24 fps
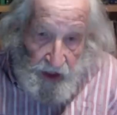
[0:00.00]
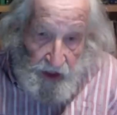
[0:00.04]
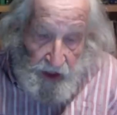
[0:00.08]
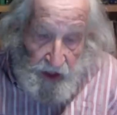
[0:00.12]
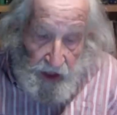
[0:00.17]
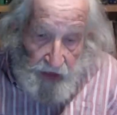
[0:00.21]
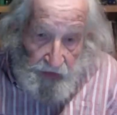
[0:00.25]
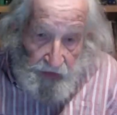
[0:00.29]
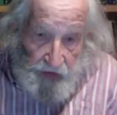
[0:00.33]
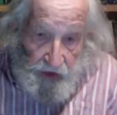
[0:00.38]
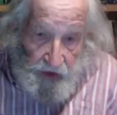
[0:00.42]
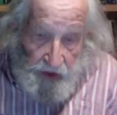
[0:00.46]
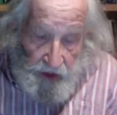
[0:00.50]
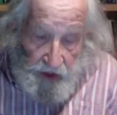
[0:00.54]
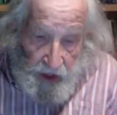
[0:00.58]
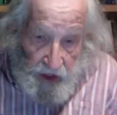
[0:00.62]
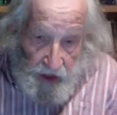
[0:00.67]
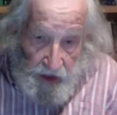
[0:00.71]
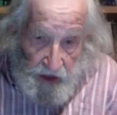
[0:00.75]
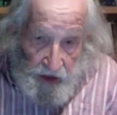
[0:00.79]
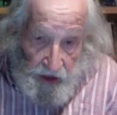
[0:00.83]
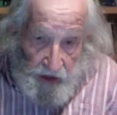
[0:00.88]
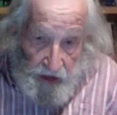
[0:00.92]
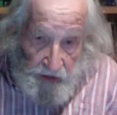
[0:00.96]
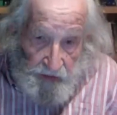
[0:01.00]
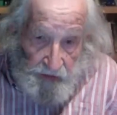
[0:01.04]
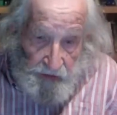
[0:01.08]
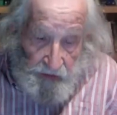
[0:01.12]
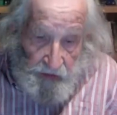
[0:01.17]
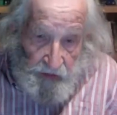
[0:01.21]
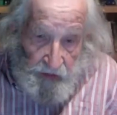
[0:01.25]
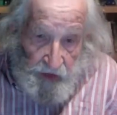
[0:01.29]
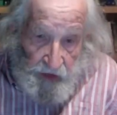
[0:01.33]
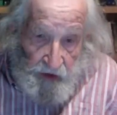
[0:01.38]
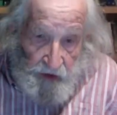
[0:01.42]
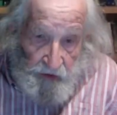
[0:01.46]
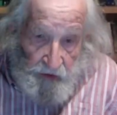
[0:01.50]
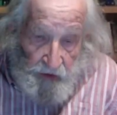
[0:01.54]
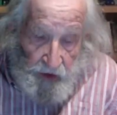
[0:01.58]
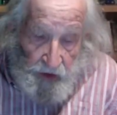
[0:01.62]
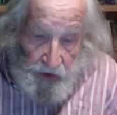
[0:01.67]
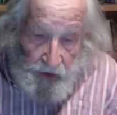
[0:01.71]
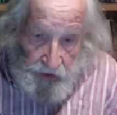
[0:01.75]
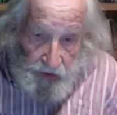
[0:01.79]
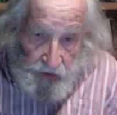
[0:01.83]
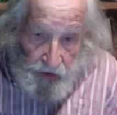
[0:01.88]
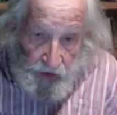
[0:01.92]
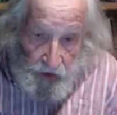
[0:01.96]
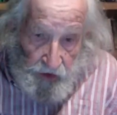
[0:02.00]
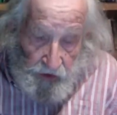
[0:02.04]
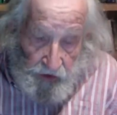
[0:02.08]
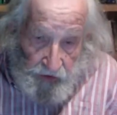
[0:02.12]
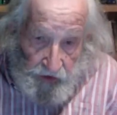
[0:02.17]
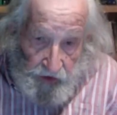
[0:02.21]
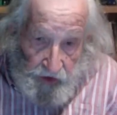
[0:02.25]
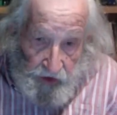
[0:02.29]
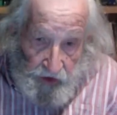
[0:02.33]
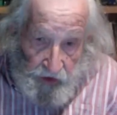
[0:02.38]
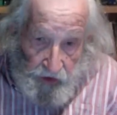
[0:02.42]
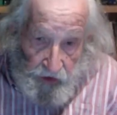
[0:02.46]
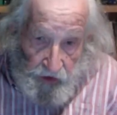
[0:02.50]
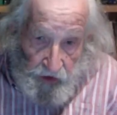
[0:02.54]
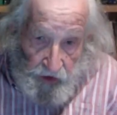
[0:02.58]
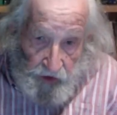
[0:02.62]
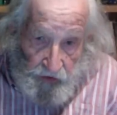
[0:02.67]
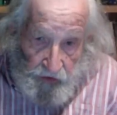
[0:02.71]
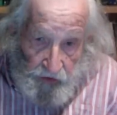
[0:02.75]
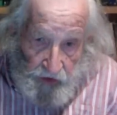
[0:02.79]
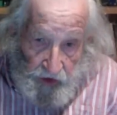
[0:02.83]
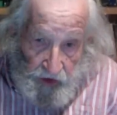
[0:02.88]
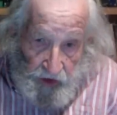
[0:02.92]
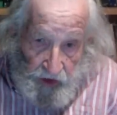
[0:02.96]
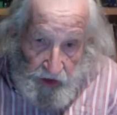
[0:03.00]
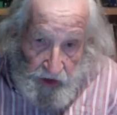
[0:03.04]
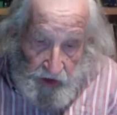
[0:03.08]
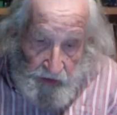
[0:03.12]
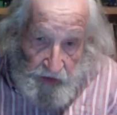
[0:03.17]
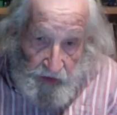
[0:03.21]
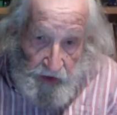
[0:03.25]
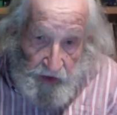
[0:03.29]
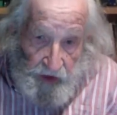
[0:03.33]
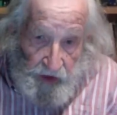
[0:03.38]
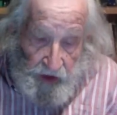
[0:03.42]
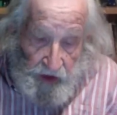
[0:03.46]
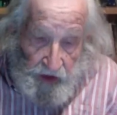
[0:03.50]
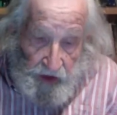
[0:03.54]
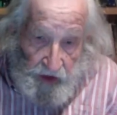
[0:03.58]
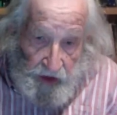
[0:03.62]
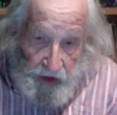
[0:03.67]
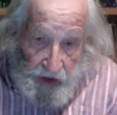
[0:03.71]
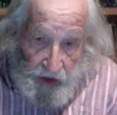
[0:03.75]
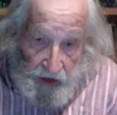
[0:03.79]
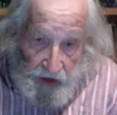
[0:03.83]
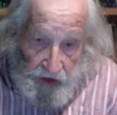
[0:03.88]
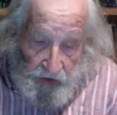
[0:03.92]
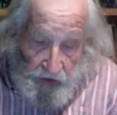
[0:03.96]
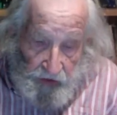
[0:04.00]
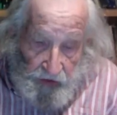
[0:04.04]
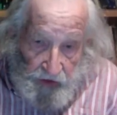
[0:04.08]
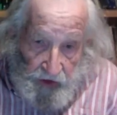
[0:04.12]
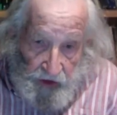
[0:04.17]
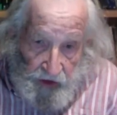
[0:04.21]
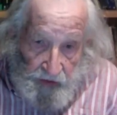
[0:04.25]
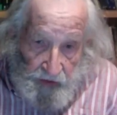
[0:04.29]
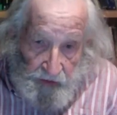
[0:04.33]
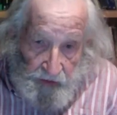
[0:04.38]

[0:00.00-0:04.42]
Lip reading: have to take them with thoughtfully and carefully,